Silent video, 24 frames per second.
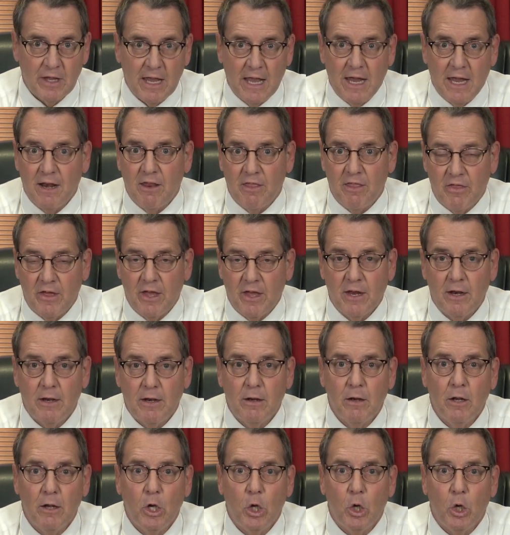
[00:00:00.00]
and
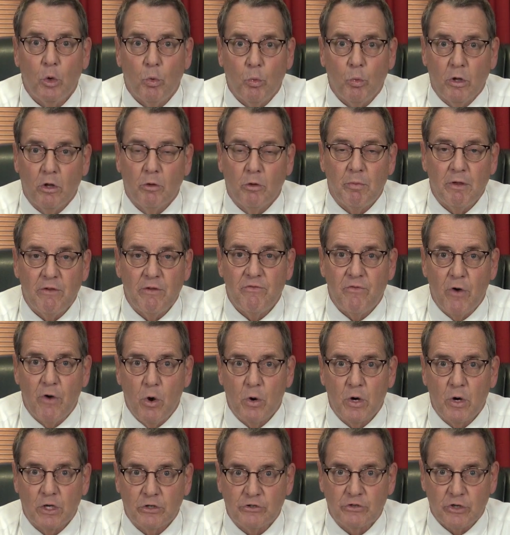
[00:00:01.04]
then we'll be
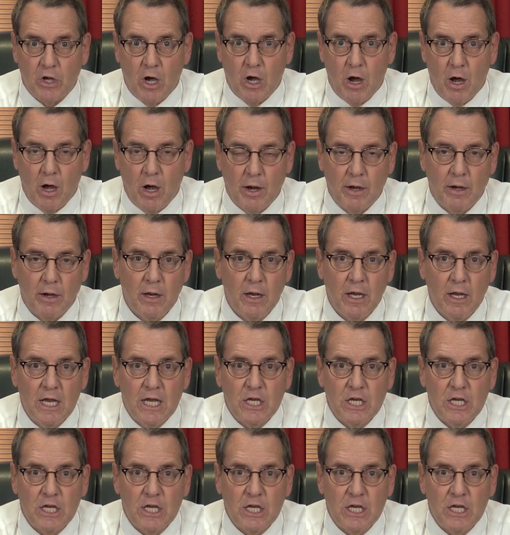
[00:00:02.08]
focused on